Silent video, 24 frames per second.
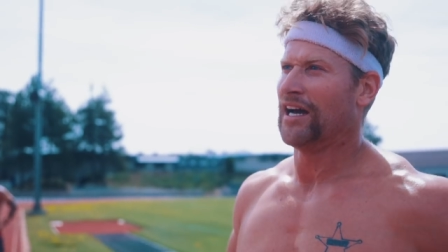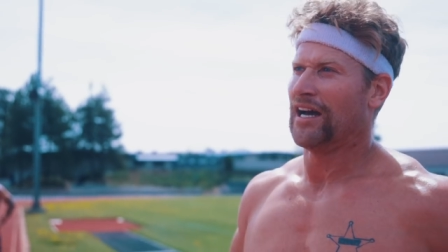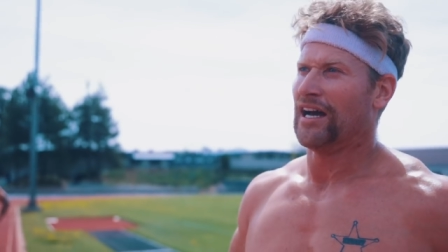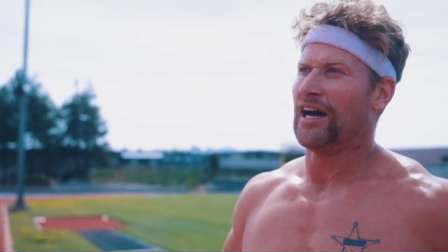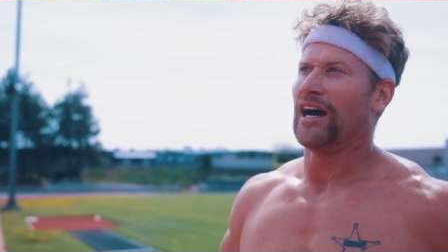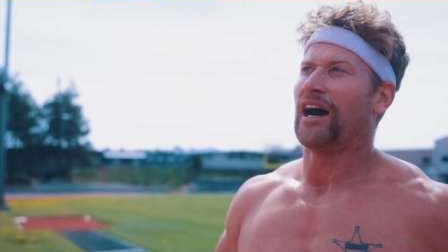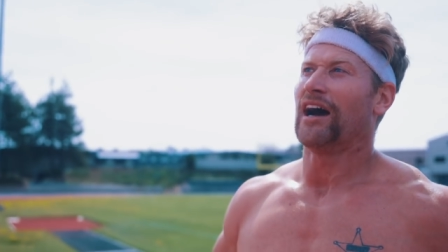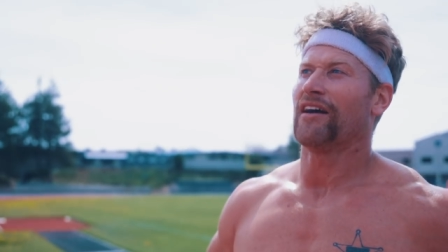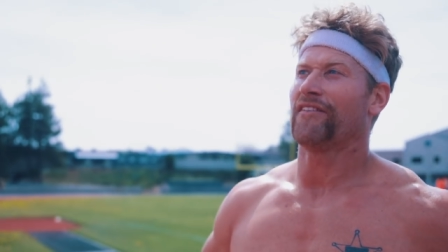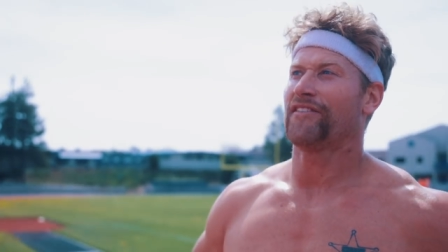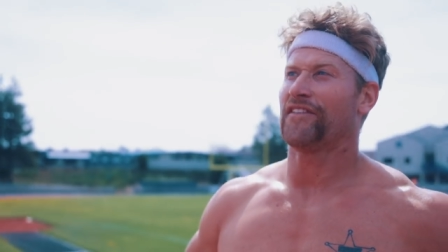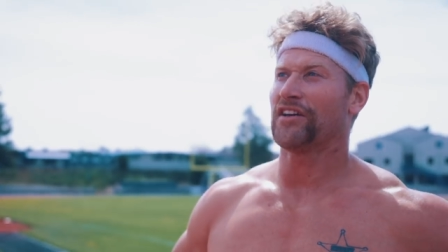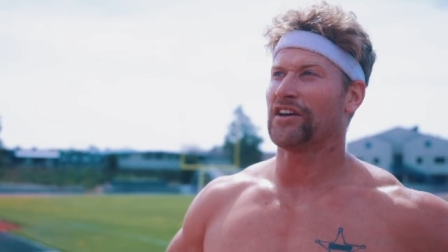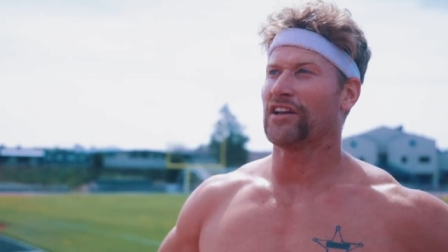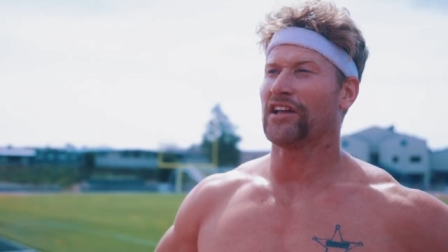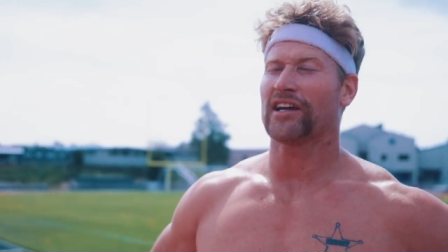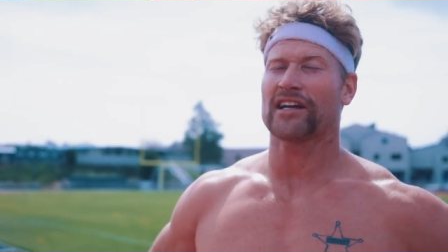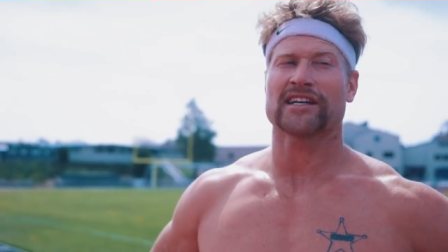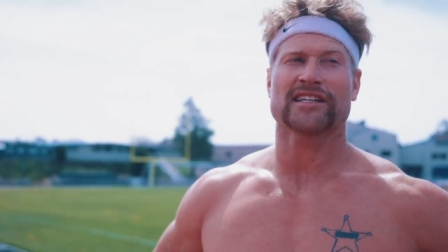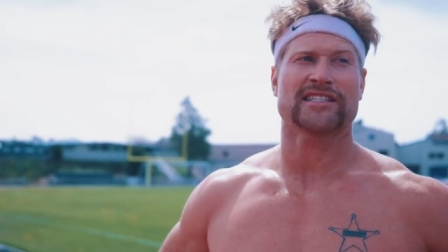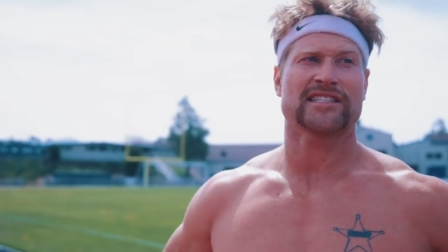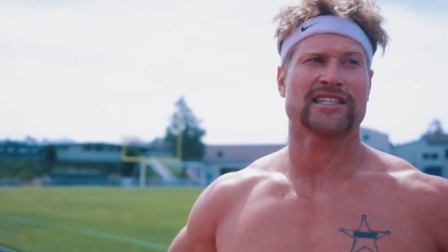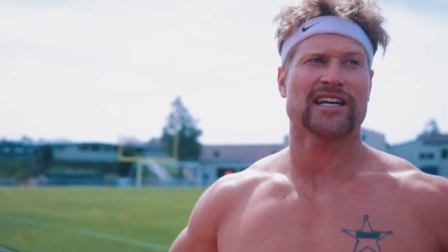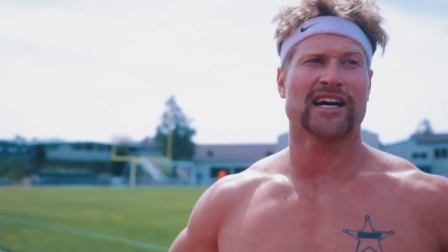I feel
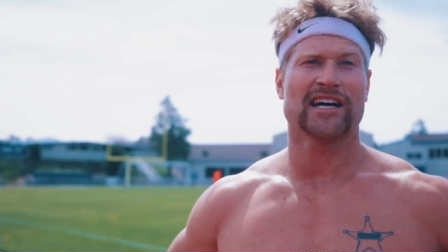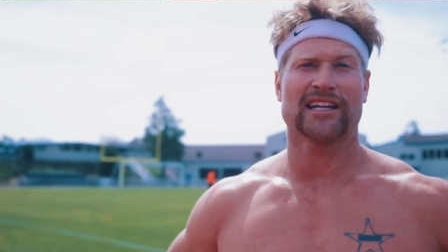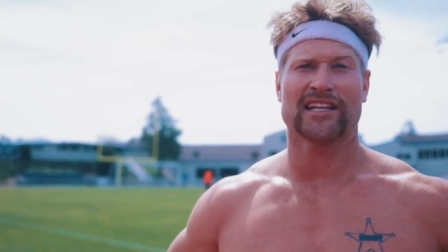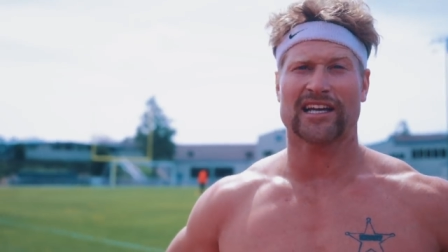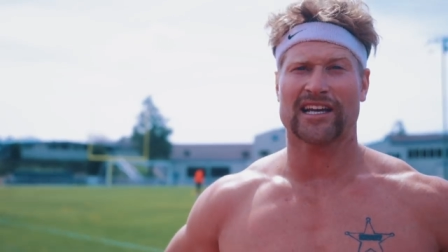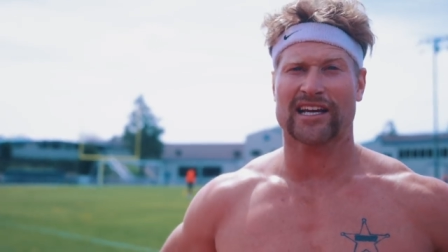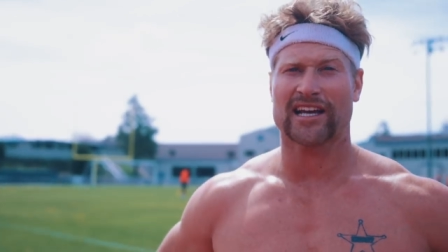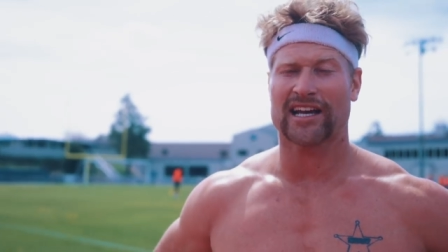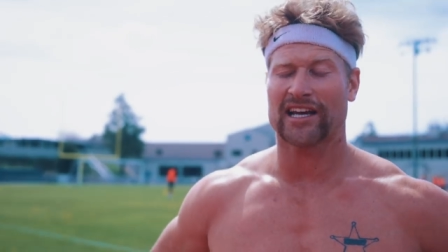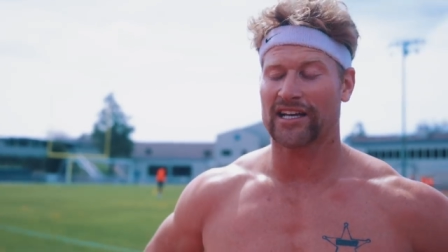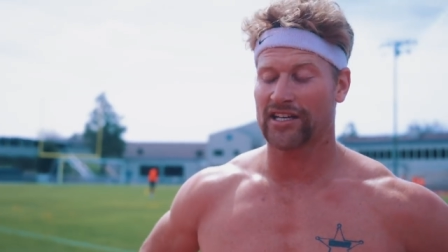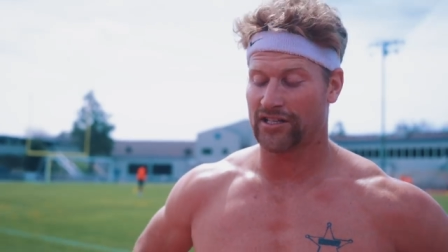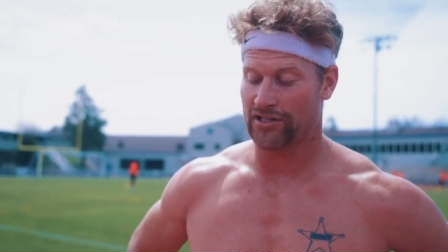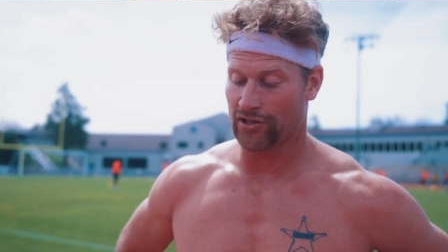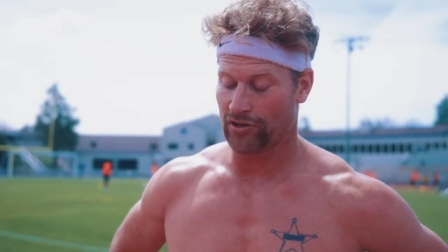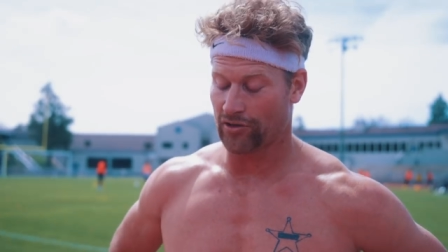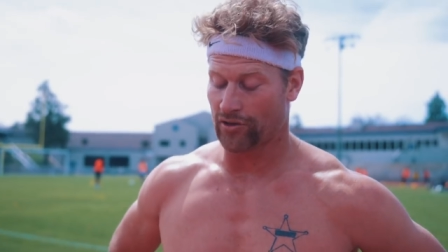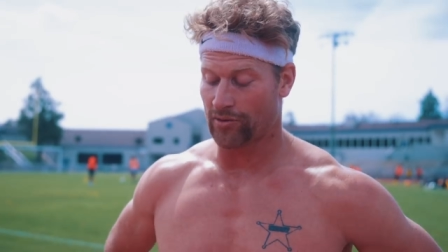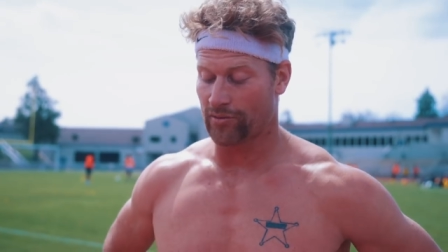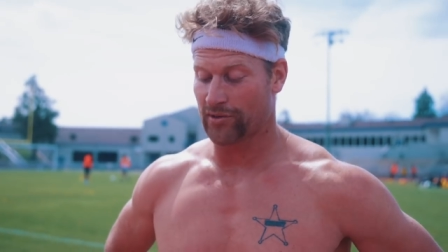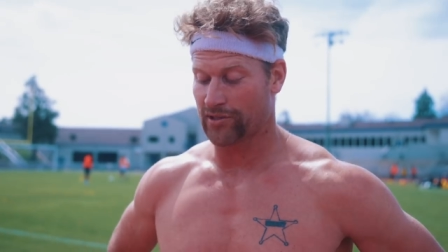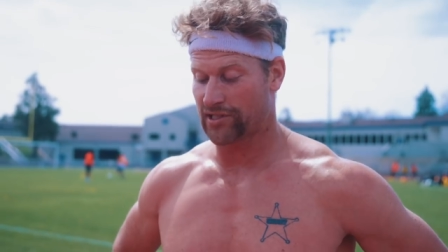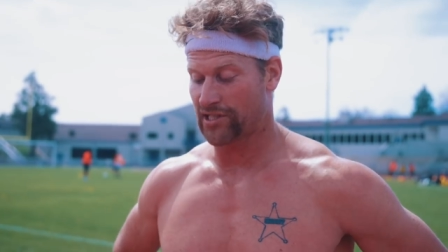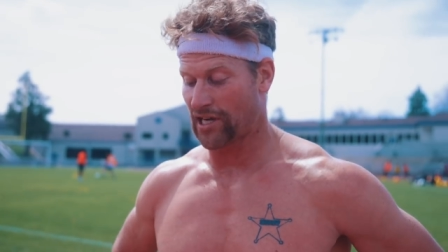like a stud, like I could do
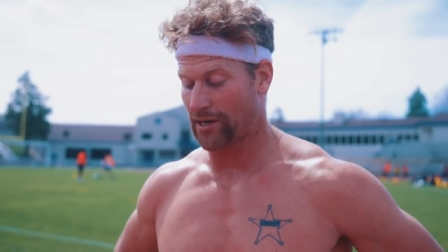almost